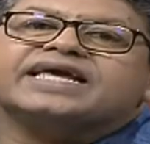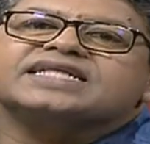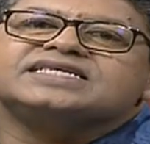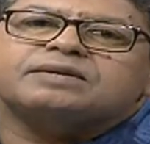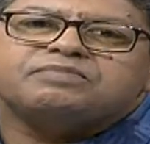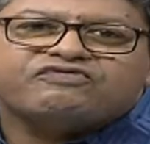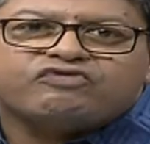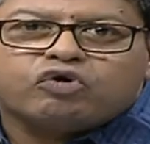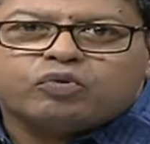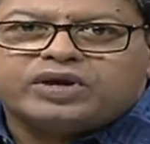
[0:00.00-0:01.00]
Like I said
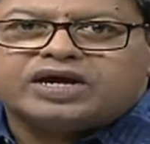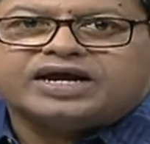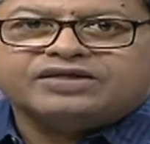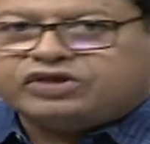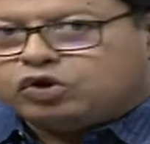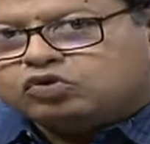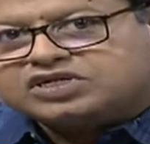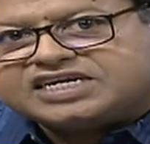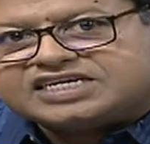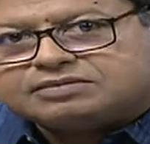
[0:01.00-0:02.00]
before, we are in the
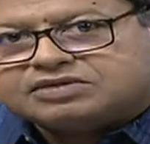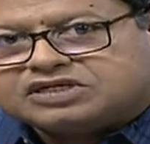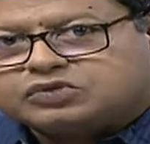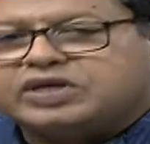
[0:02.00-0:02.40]
Old Testament.